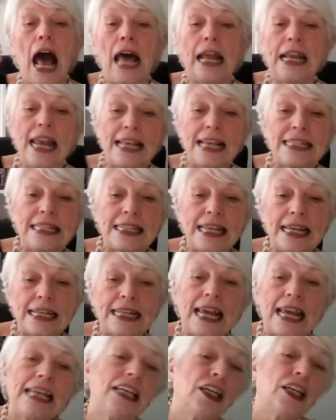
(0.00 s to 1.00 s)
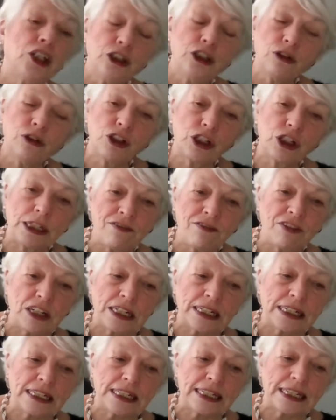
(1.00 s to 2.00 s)
unless they're taking huge
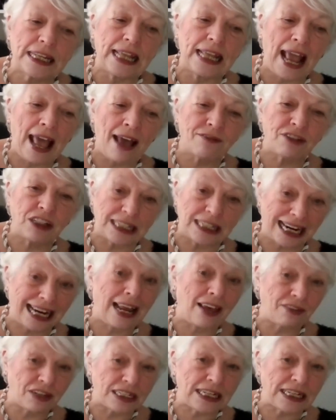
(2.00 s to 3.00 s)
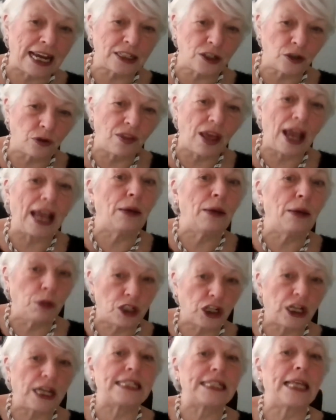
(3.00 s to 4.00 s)
dividends and they have to declare the tax on that, in
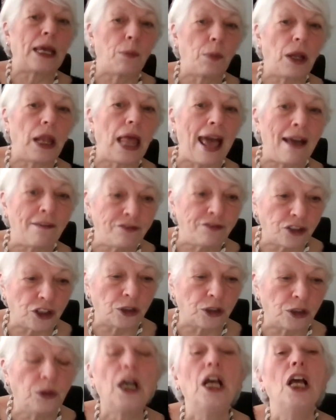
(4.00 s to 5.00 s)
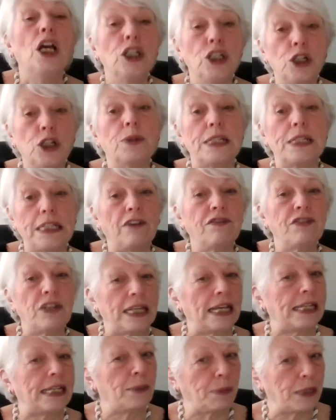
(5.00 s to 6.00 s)
which case they will have to do a
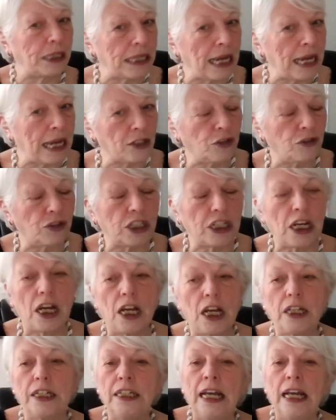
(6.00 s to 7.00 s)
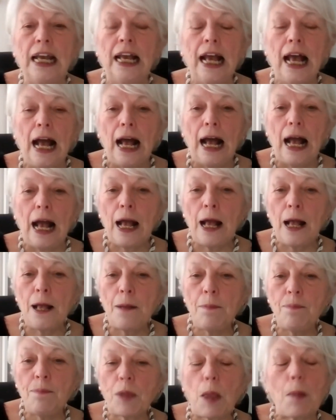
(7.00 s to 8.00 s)
self-assessment tax return.
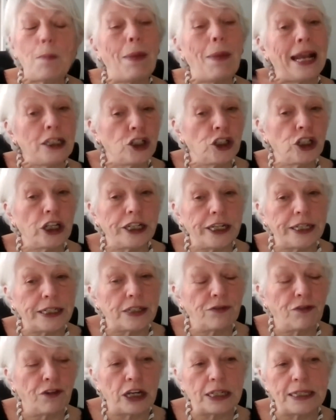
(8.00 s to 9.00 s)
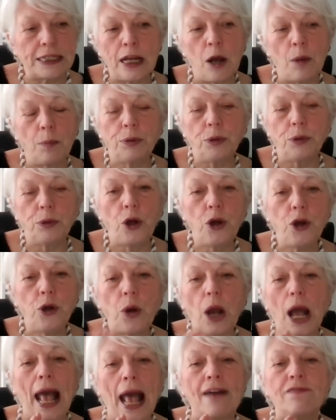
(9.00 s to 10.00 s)
Pensioners, for example,
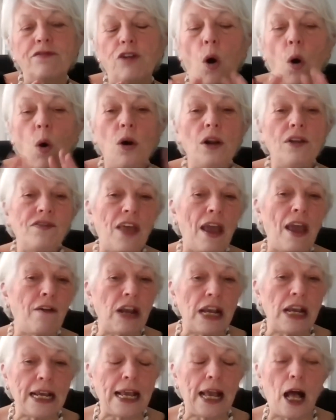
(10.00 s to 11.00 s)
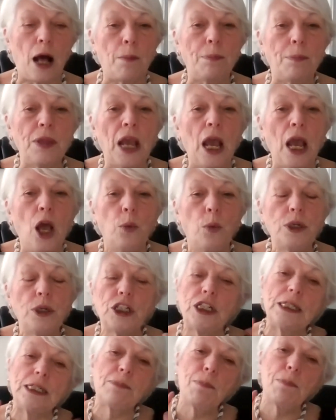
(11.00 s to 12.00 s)
who have all of their income
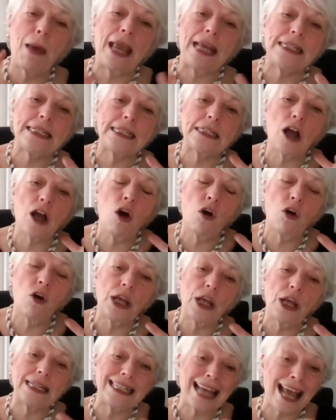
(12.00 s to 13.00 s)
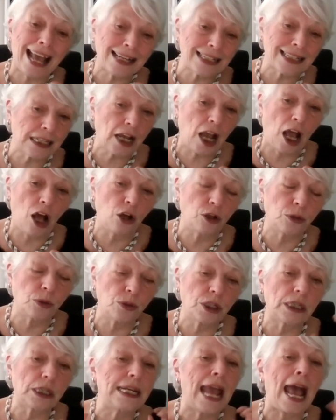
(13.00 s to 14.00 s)
which is based on a tax
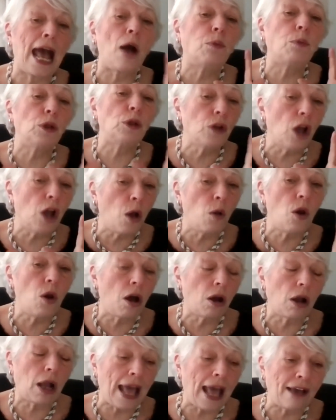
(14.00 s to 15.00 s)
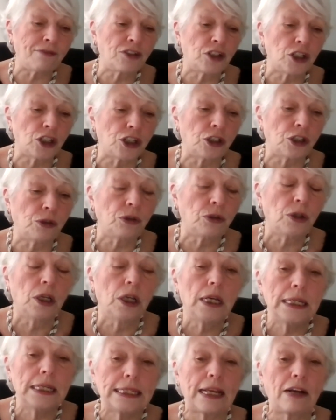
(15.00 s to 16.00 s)
code, now will no longer have to do
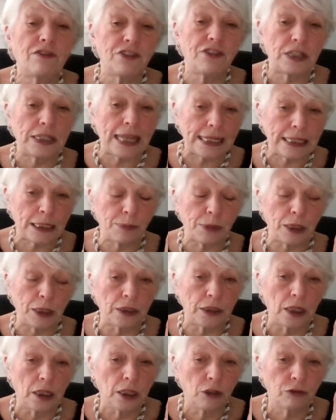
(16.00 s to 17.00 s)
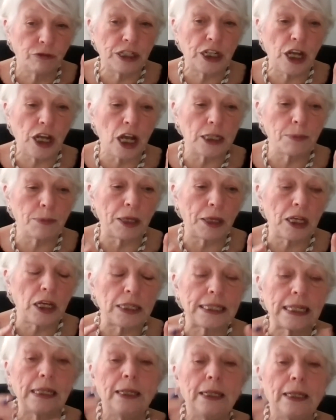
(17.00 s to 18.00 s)
self-assessment returns,
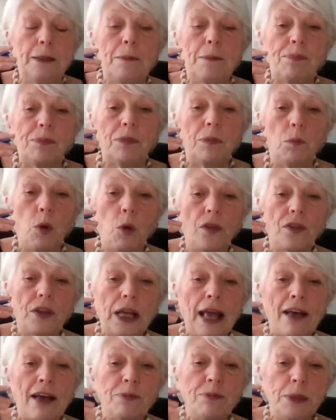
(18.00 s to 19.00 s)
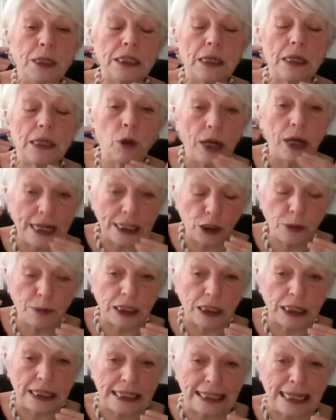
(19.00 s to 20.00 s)
because what the government, what
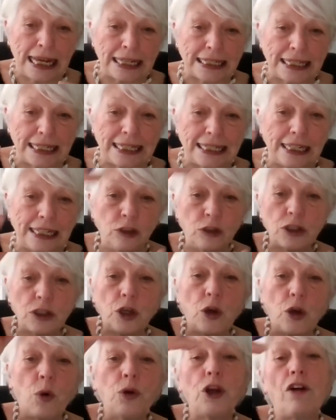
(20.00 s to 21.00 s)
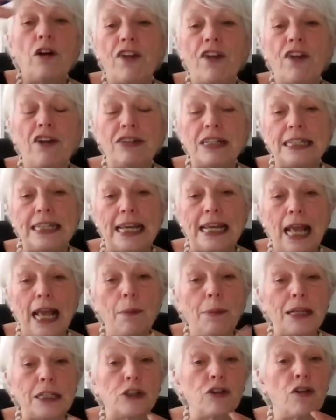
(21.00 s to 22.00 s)
HMRC does is it looks at all your various
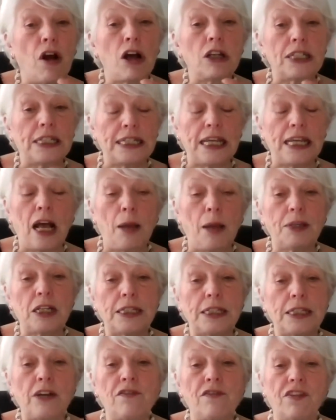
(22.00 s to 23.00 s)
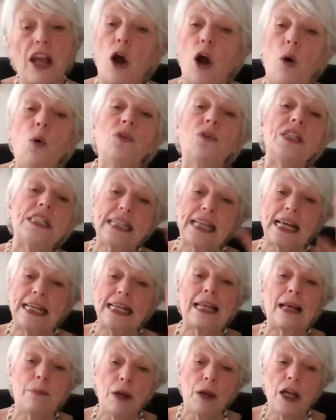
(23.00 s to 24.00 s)
income under RTI, because don't forget, all this
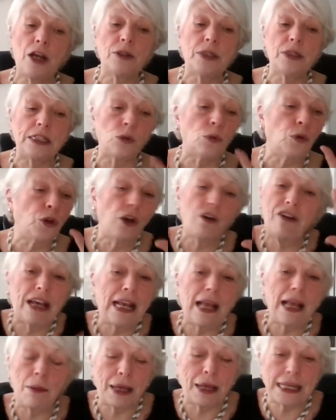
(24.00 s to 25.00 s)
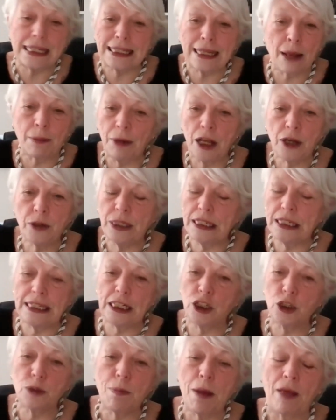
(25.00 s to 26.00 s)
gets uploaded, all your income gets uploaded
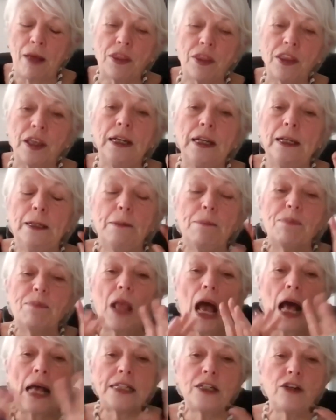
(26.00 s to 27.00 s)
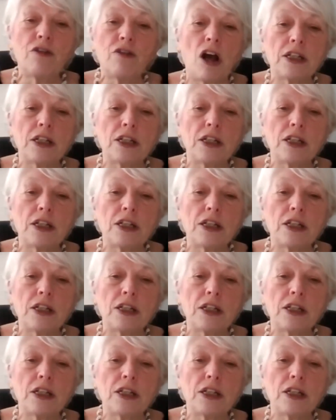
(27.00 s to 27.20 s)
each month under